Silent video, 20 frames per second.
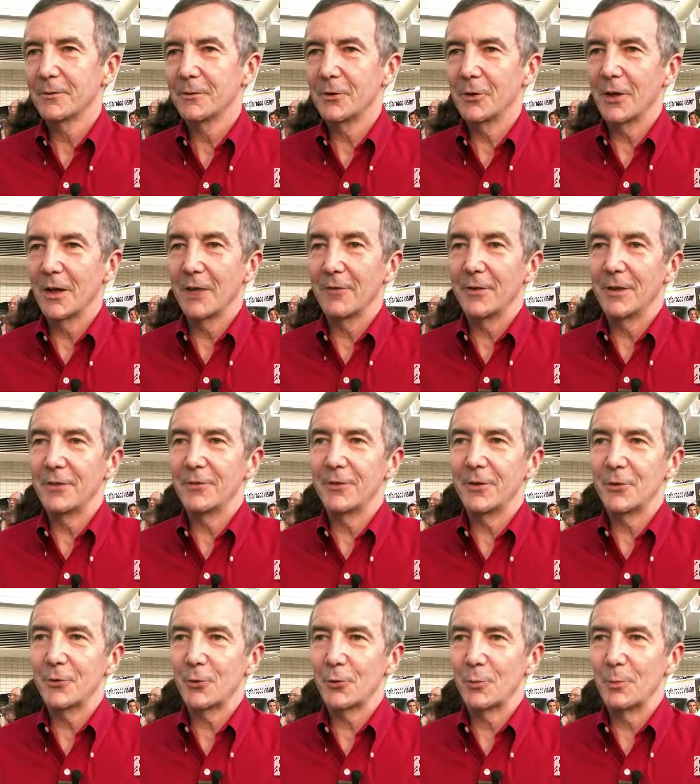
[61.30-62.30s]
Do you have any
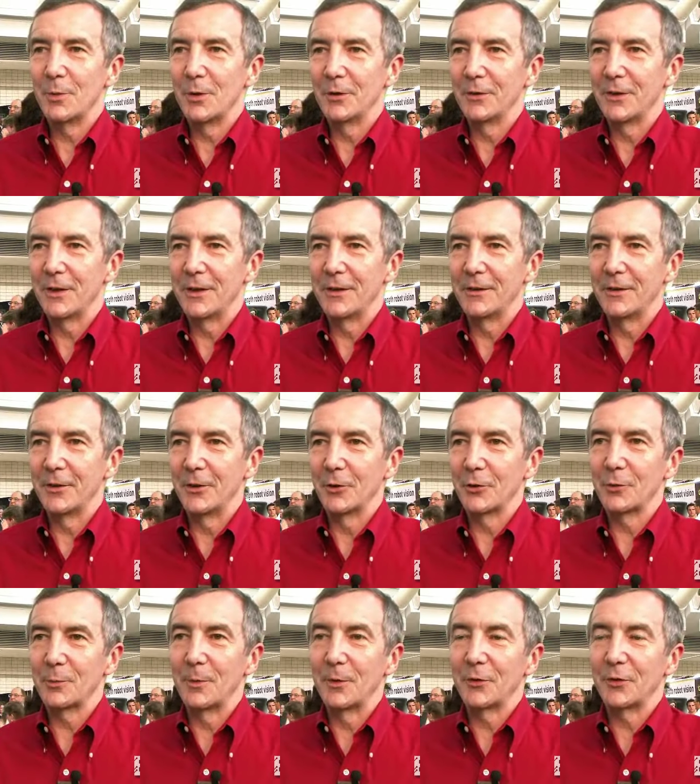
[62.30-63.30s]
features built in that
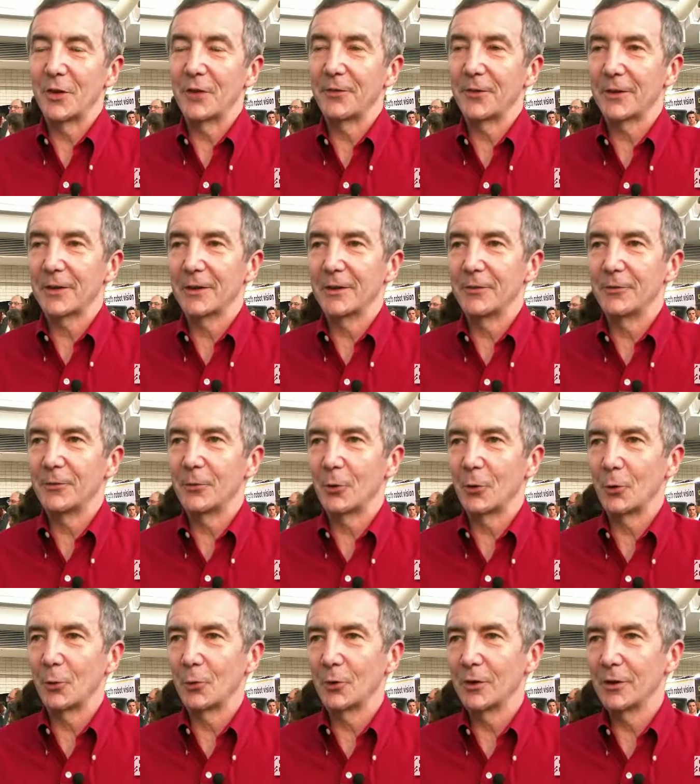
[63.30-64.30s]
are specifically
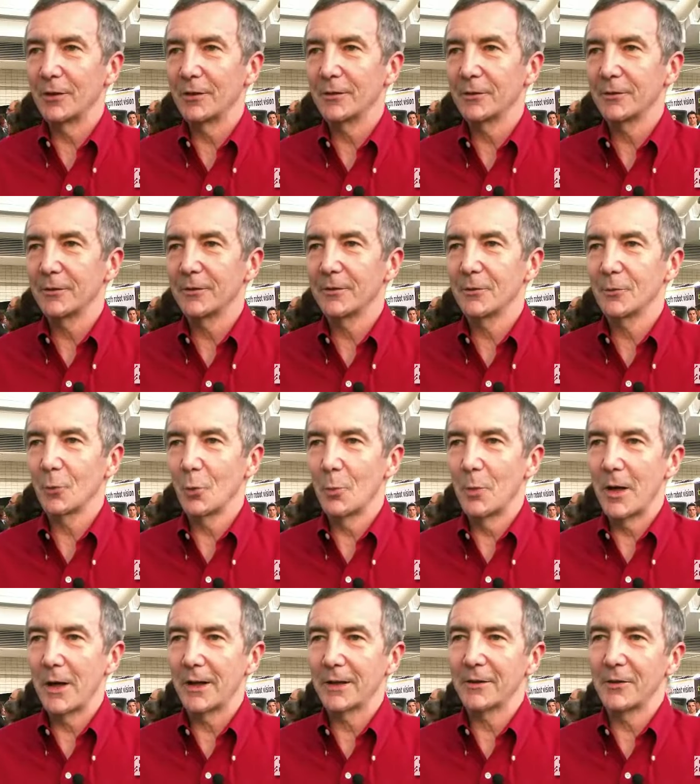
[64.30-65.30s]
for
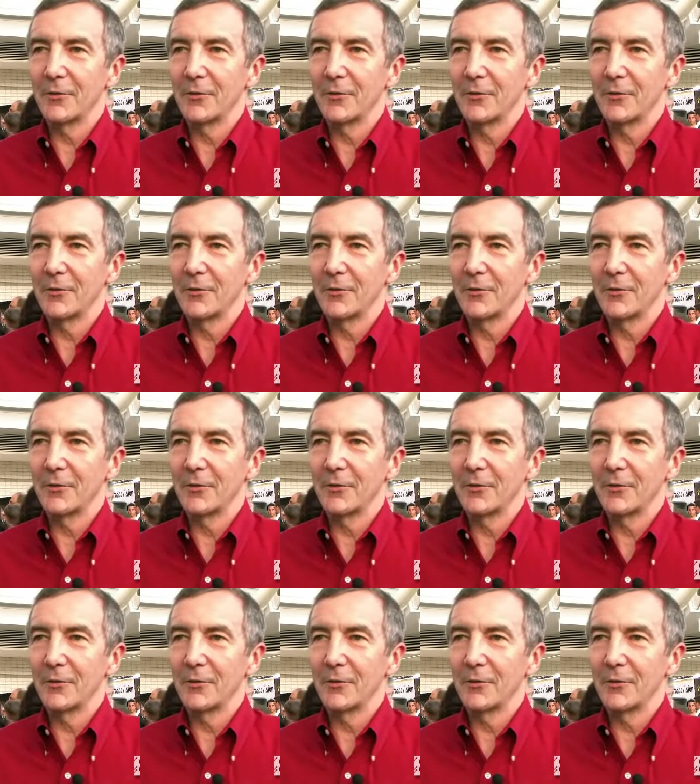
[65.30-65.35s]
robotic